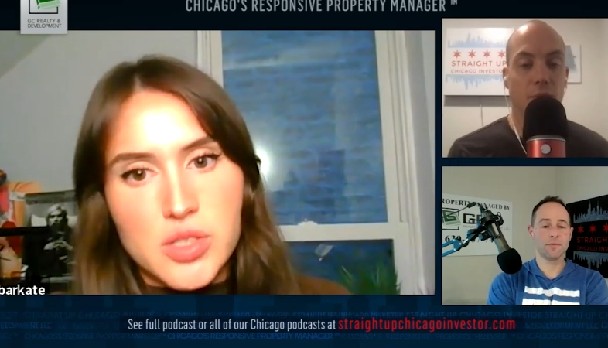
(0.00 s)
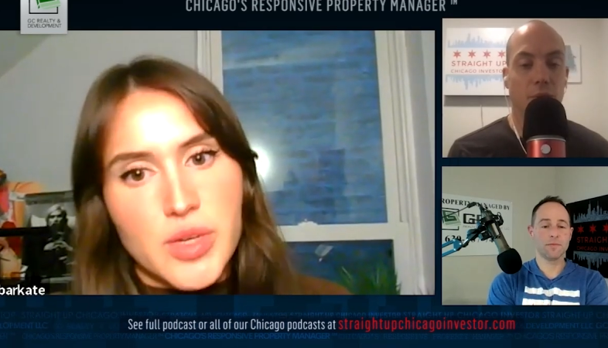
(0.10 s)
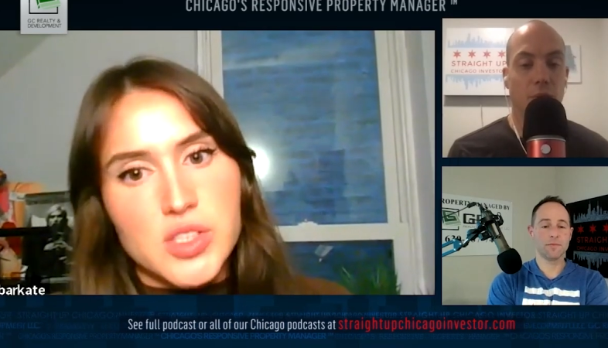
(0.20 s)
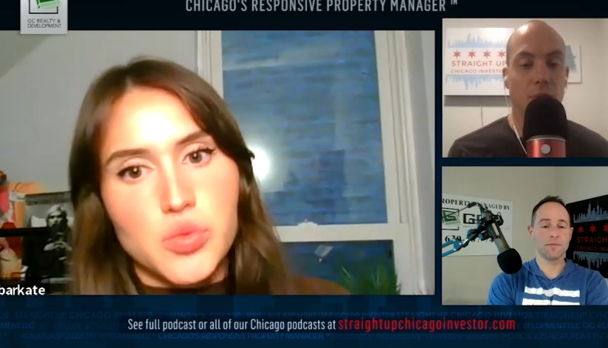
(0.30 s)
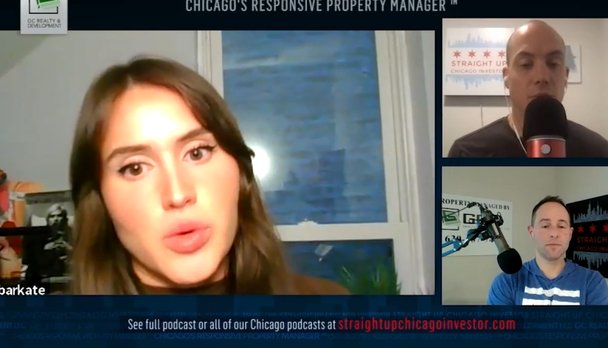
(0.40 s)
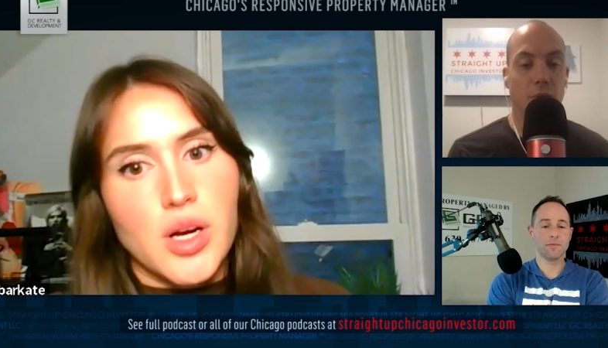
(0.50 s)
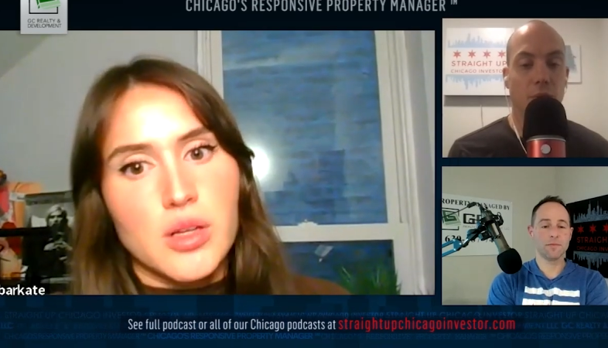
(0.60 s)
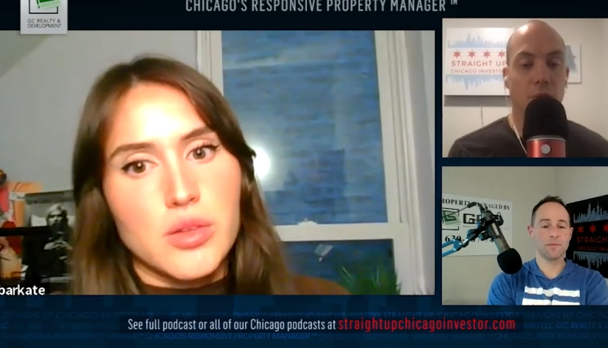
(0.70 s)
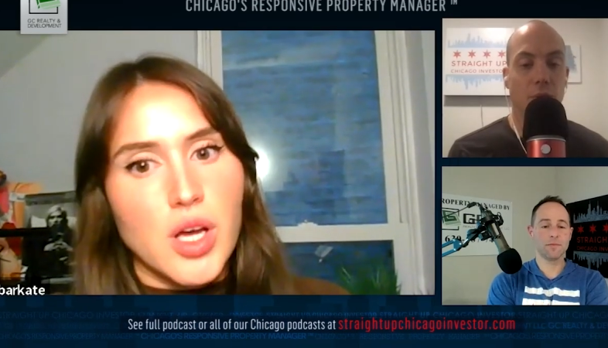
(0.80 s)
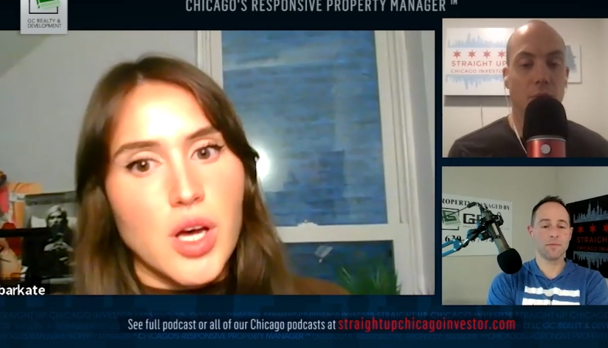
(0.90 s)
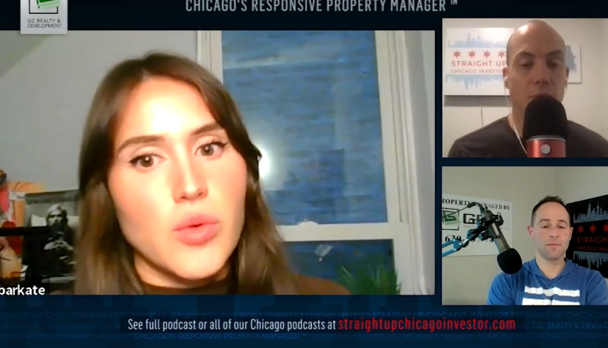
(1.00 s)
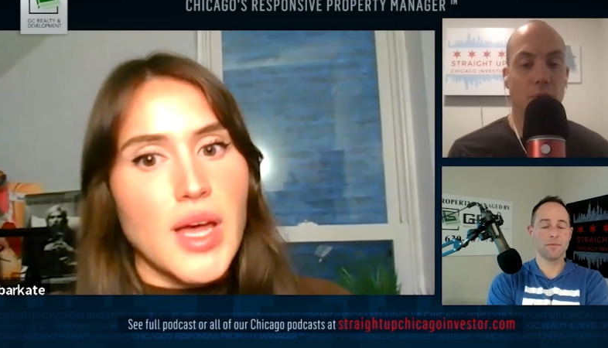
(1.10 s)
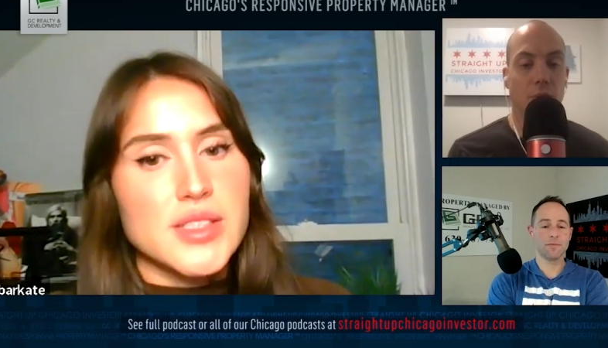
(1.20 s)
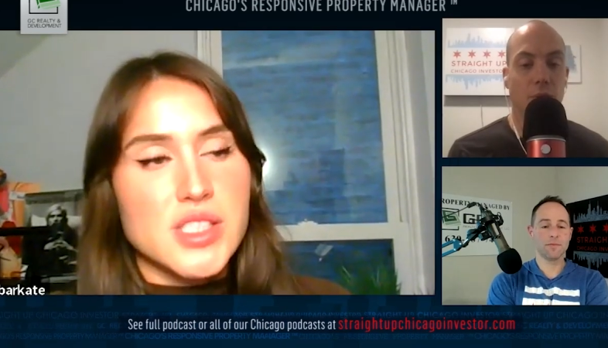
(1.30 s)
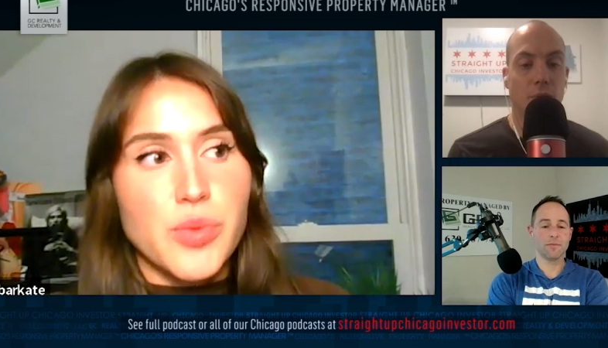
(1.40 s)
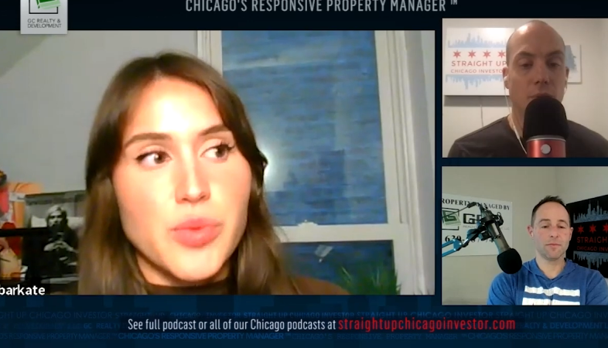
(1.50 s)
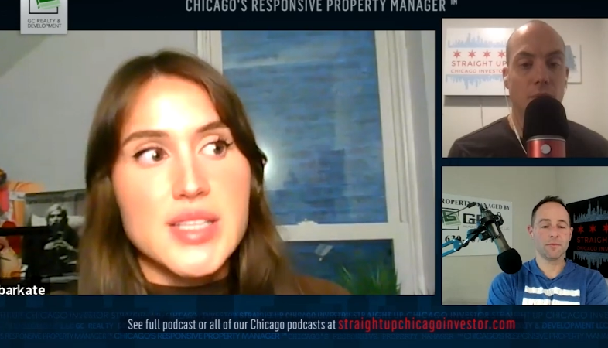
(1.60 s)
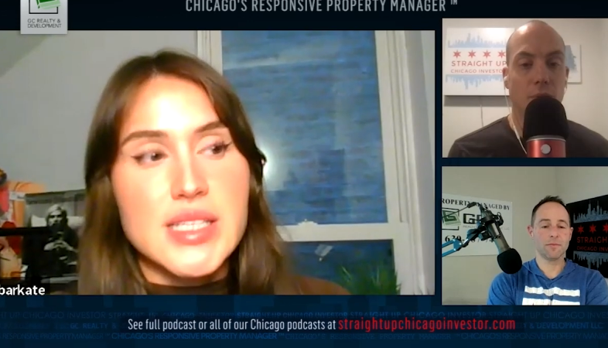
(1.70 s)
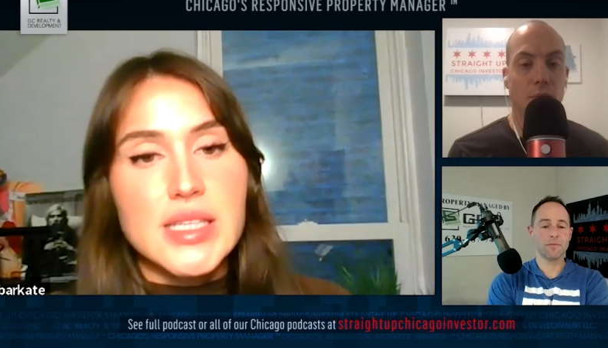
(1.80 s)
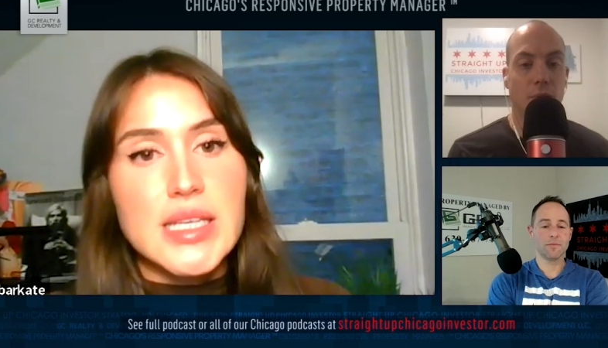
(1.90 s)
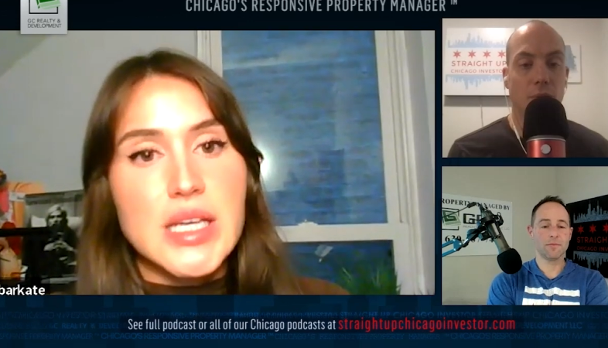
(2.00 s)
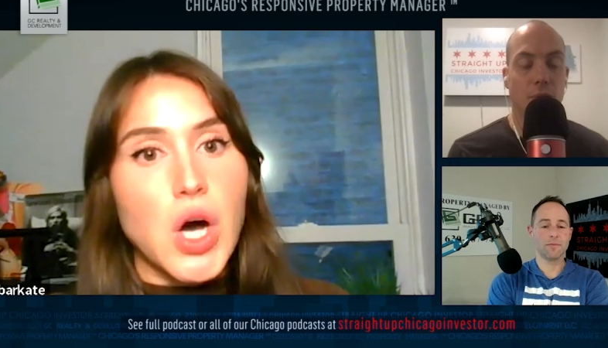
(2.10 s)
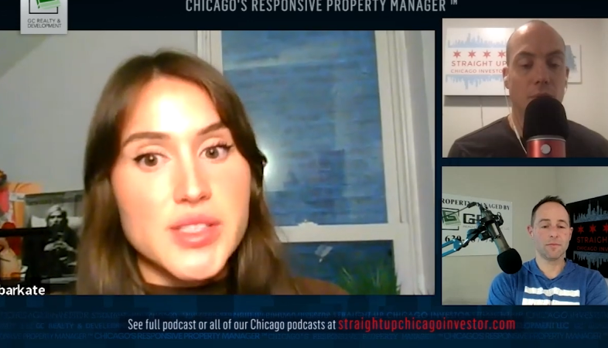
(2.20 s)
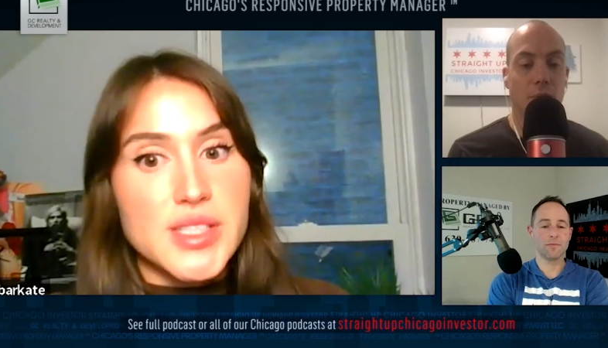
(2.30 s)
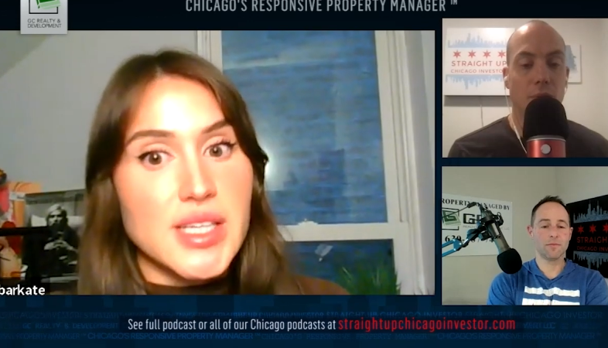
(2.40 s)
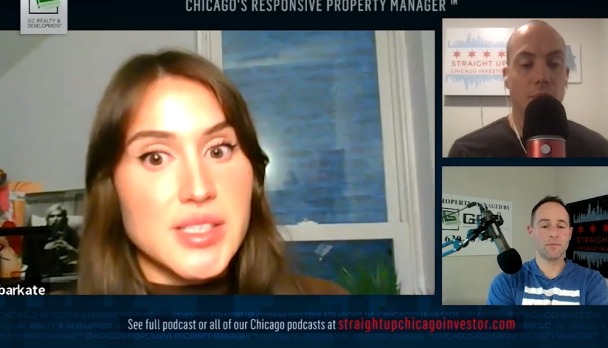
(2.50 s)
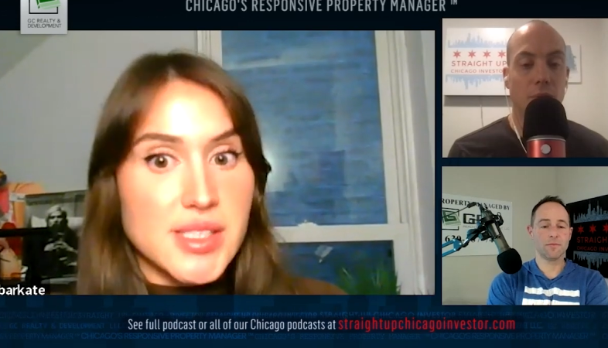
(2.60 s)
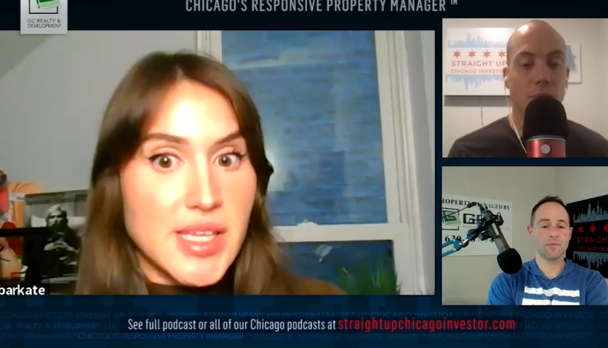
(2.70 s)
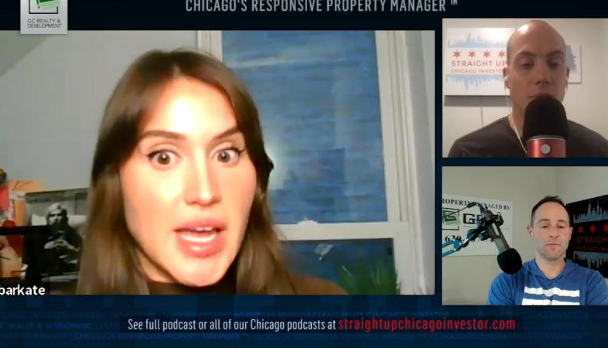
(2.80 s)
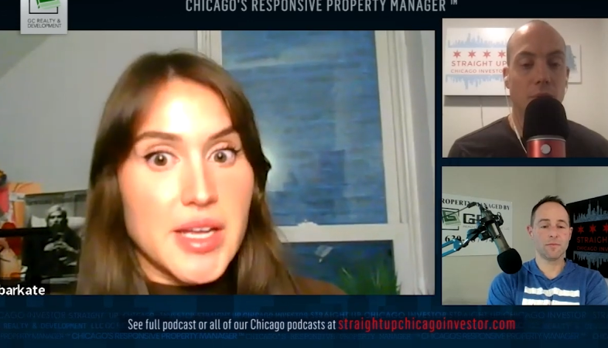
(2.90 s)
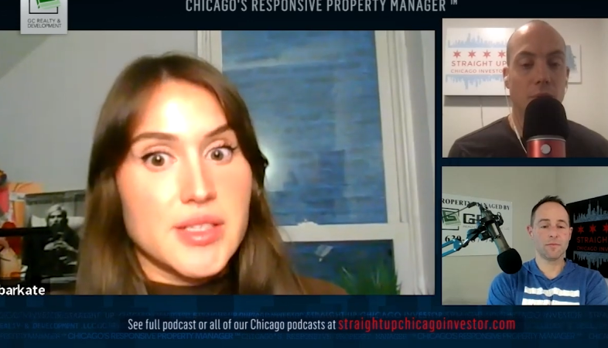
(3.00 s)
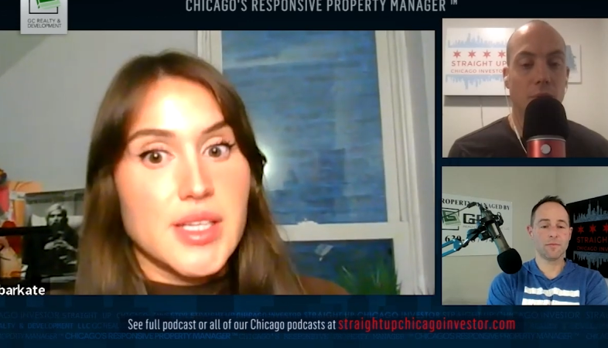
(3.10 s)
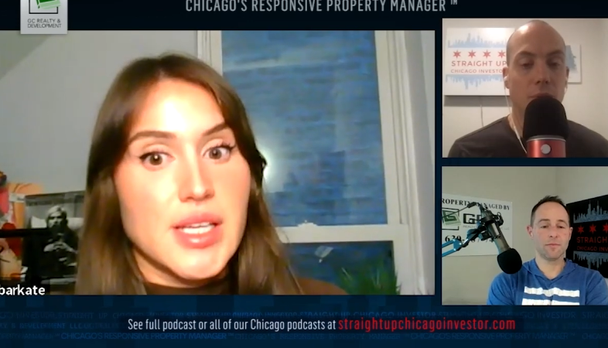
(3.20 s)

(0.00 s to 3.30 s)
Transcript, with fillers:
Speaker 1: The rents were low and surprisingly all the tenants stayed.